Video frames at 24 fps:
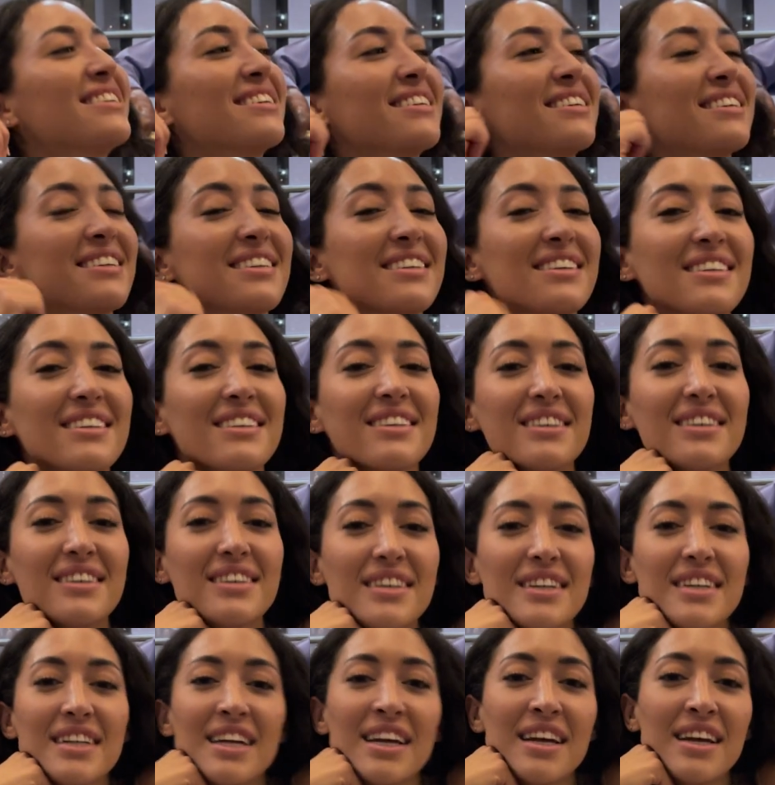Lara is
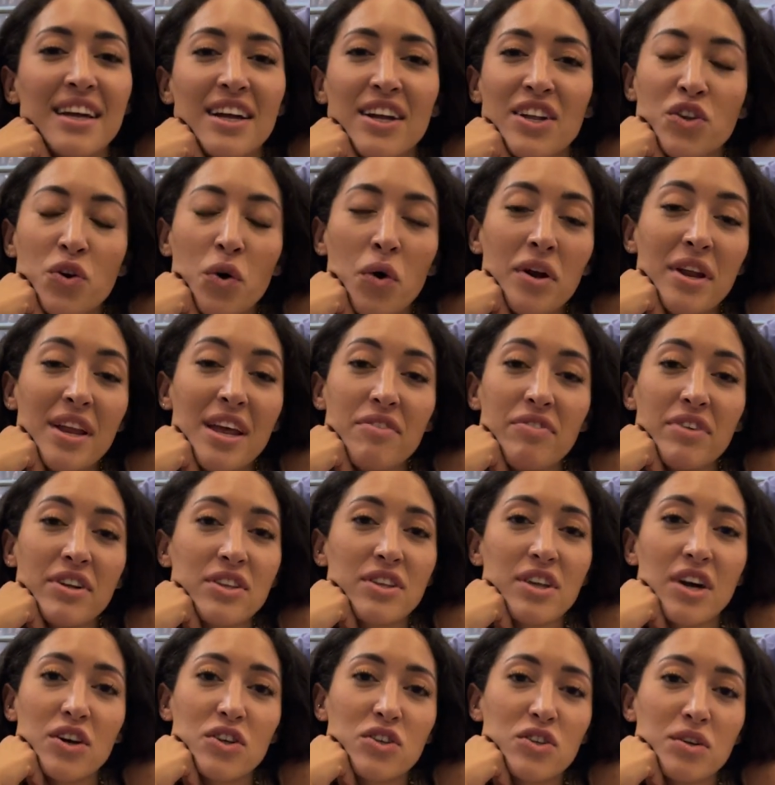beyond upset
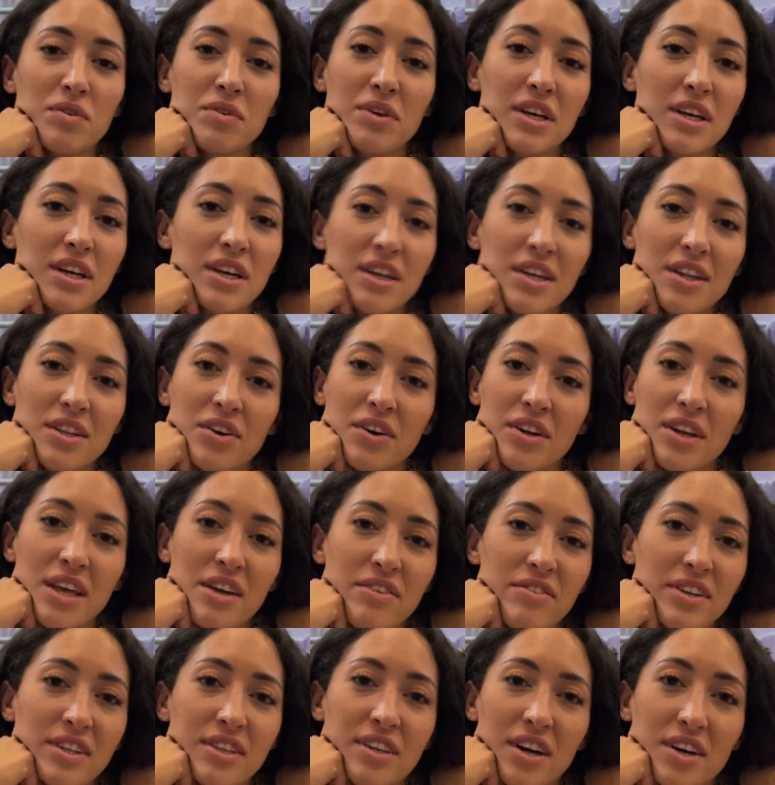with me. She's
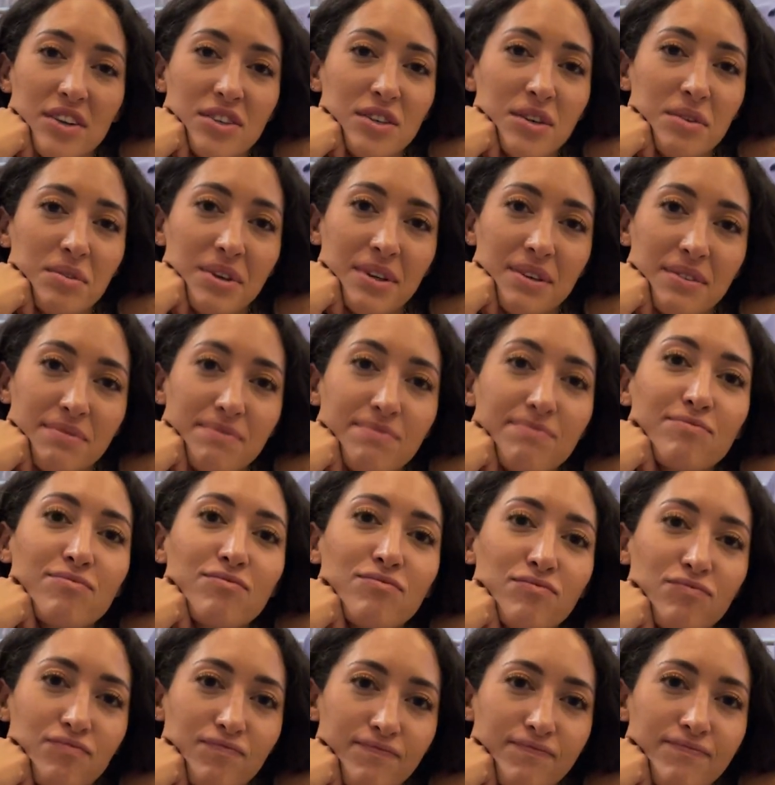not even talking to me
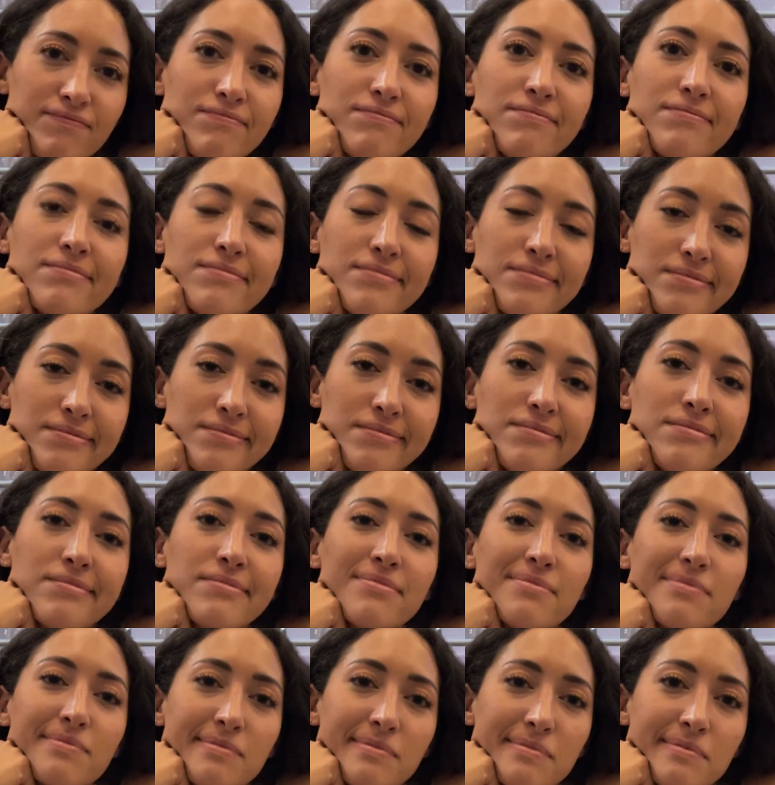tonight.
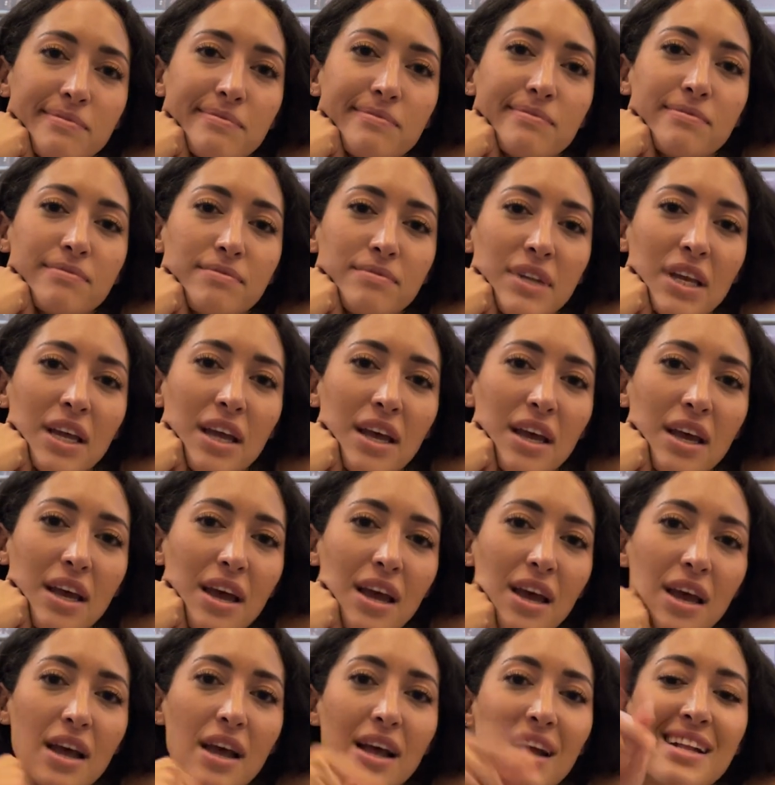But I still love
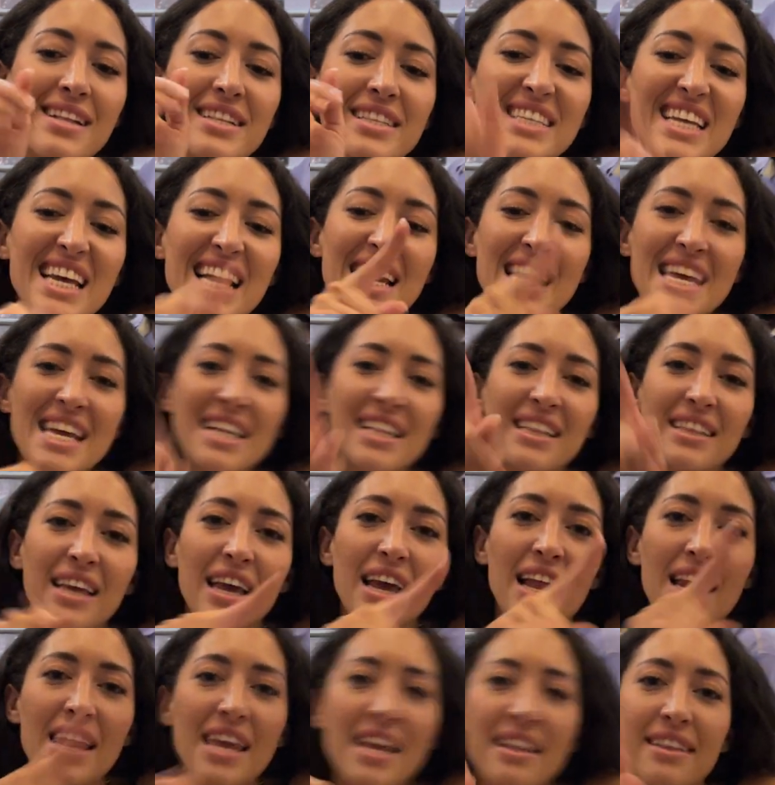her. Delete,
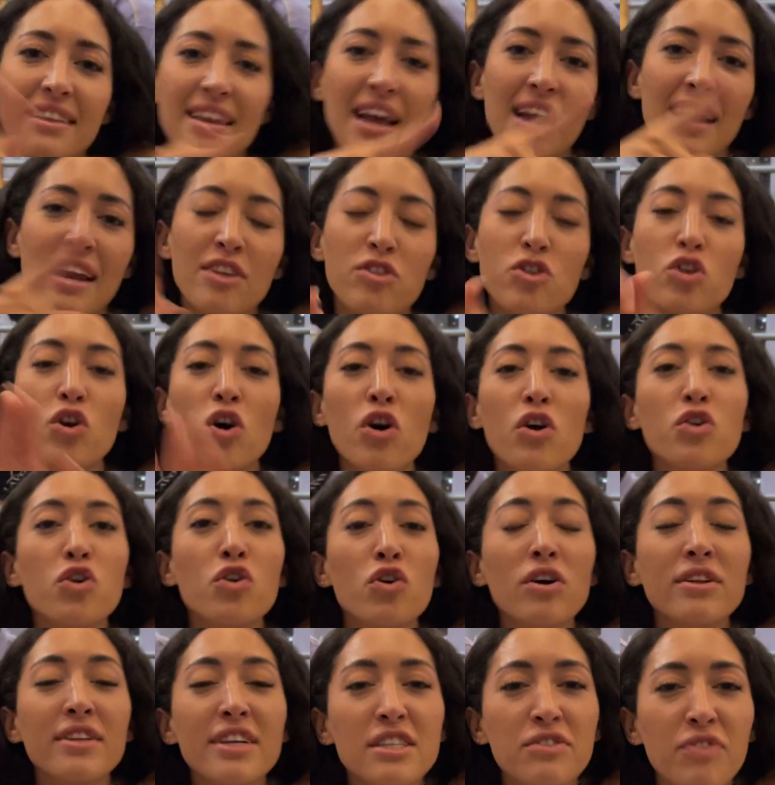delete, delete. You know, you
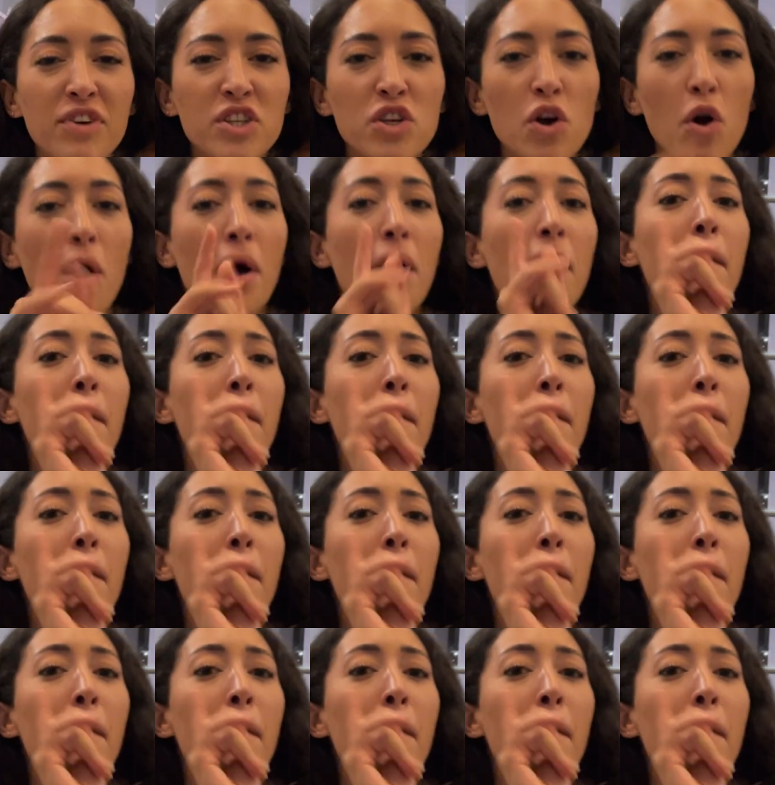know this video.